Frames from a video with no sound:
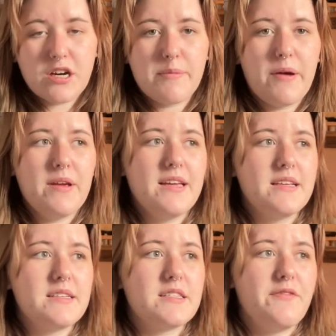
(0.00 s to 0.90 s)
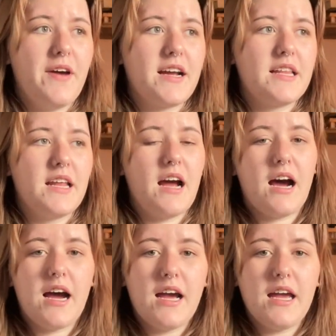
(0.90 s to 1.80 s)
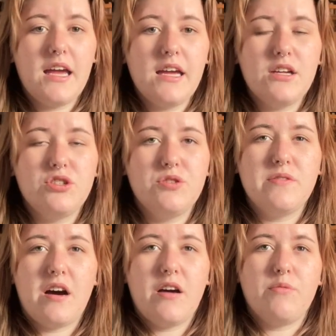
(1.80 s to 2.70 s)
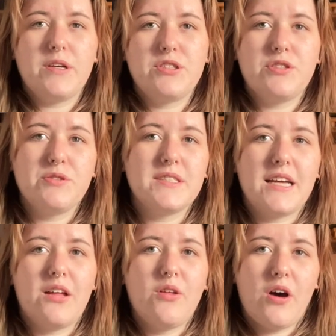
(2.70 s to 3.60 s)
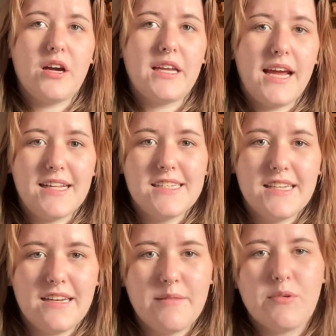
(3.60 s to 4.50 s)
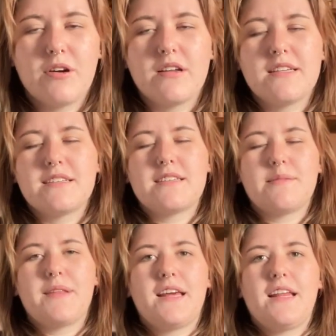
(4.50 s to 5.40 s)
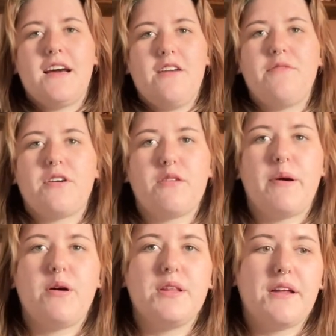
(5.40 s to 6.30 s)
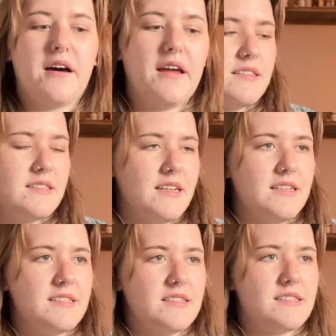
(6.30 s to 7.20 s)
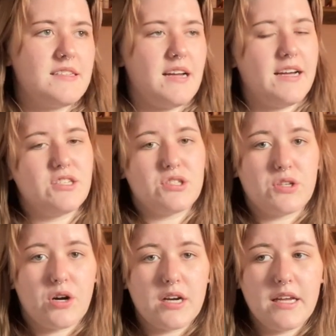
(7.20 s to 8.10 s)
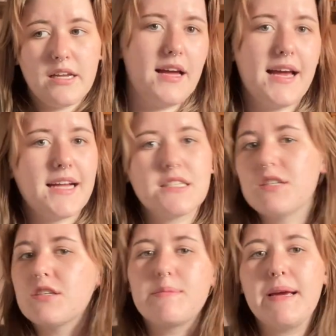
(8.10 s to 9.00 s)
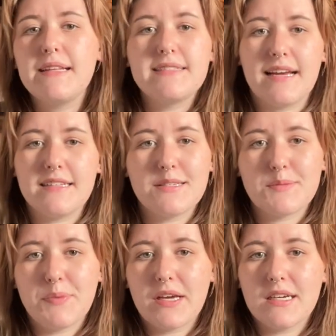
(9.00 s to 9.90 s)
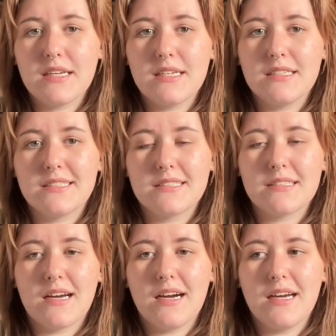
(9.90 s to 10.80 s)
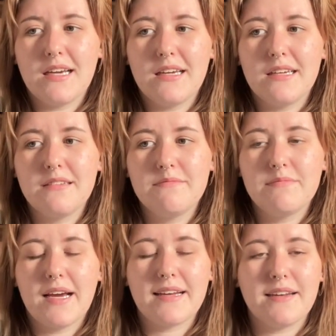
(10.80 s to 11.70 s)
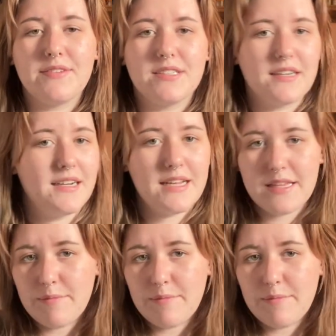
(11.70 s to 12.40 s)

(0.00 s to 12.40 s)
about is the fact that I do not wish to sell on Etsy anymore. This is something that I've thought about a lot since I started. Etsy just made sense because I had never done anything